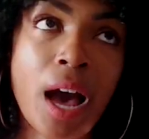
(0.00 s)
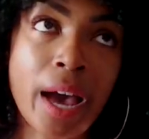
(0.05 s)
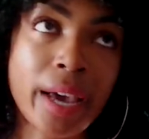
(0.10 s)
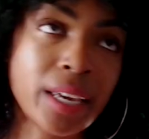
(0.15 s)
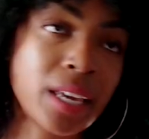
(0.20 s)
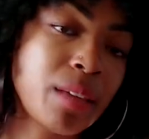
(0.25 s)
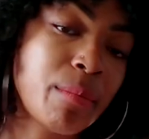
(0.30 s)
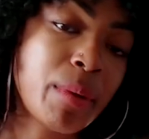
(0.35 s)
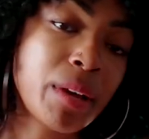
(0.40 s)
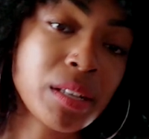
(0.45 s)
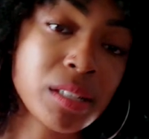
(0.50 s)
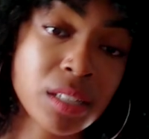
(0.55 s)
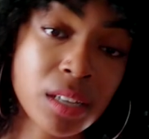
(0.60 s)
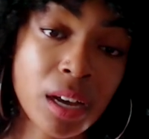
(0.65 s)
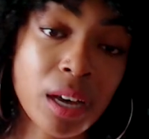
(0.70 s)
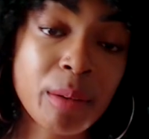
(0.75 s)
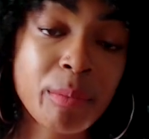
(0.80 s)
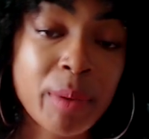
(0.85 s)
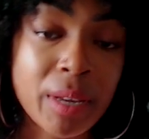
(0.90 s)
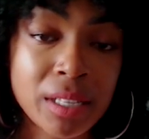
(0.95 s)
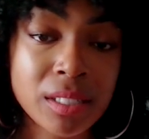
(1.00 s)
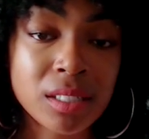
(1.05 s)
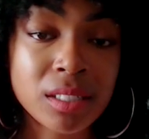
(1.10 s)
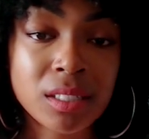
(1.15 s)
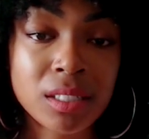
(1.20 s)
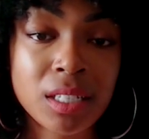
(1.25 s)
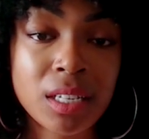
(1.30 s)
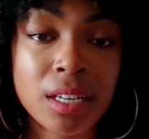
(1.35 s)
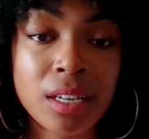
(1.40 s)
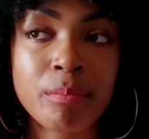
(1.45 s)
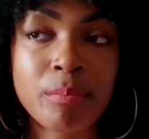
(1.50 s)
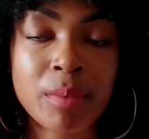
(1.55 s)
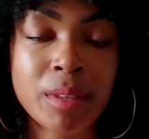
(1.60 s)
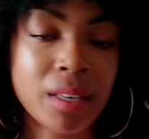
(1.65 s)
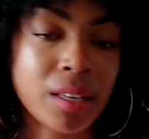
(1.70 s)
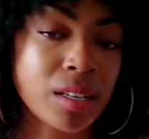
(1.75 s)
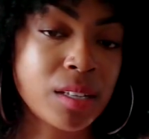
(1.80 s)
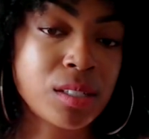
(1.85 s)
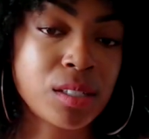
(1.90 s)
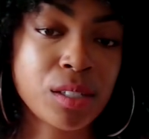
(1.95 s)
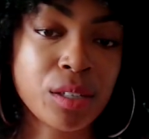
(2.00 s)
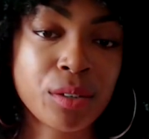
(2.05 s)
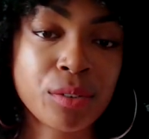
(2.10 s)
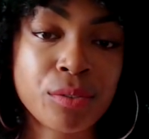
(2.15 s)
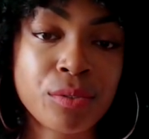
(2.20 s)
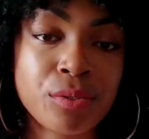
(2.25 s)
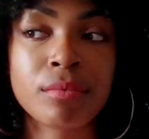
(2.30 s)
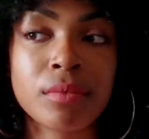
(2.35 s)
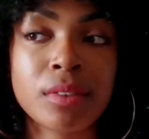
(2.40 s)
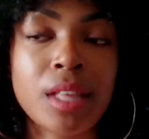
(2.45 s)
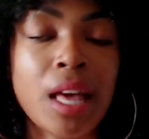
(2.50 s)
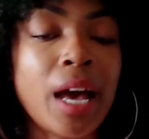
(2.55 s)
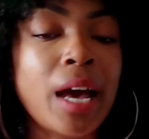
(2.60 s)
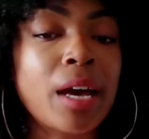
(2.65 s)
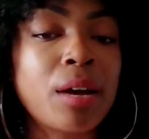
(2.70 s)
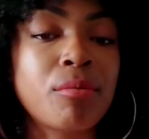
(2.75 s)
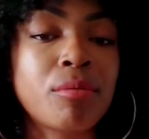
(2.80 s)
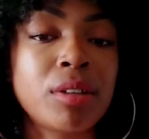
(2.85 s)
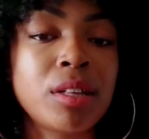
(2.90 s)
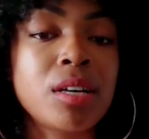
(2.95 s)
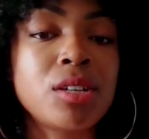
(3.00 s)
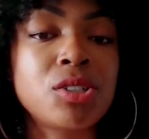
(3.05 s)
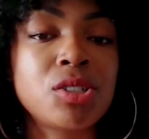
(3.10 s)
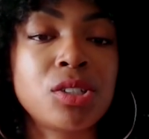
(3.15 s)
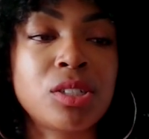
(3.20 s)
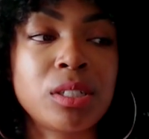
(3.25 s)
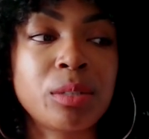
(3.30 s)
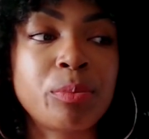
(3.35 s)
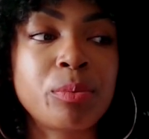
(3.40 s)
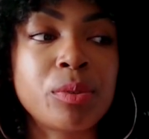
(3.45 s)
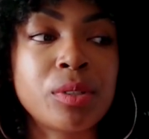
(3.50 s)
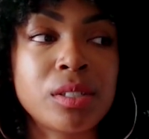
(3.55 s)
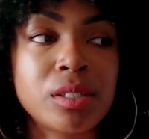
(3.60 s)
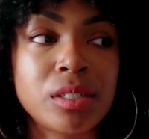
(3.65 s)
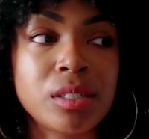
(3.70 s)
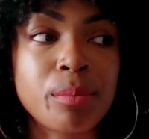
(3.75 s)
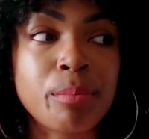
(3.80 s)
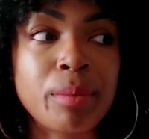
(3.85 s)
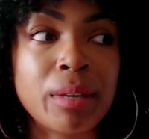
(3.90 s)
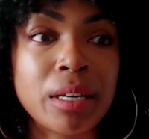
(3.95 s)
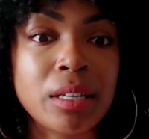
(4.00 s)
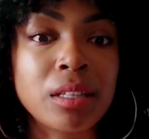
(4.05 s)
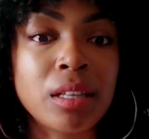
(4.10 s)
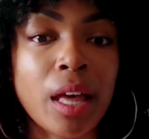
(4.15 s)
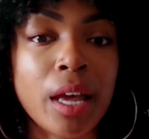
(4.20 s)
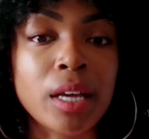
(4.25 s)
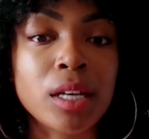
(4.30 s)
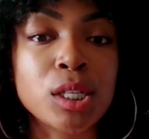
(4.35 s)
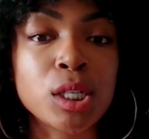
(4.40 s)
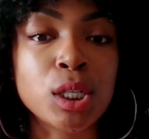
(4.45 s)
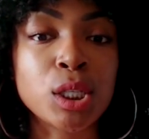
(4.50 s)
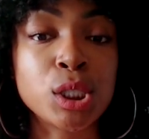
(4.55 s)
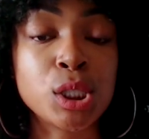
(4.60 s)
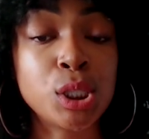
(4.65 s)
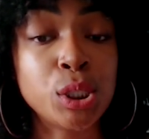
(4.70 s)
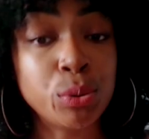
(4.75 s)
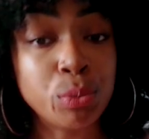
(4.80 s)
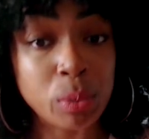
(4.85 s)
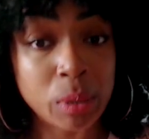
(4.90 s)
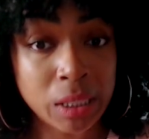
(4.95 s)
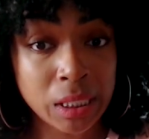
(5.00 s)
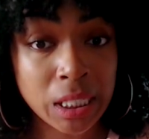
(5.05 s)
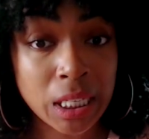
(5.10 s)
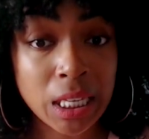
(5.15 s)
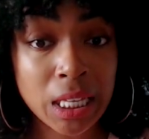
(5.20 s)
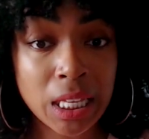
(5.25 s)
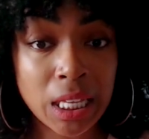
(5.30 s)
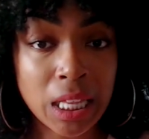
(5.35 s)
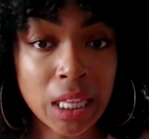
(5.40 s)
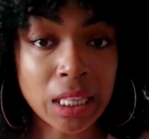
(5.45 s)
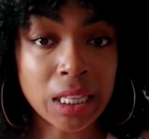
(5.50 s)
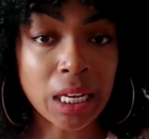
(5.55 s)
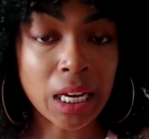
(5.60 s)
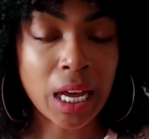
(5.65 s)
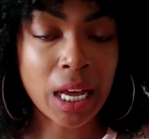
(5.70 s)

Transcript: I came back to God basically because of that relationship was the big like doozy that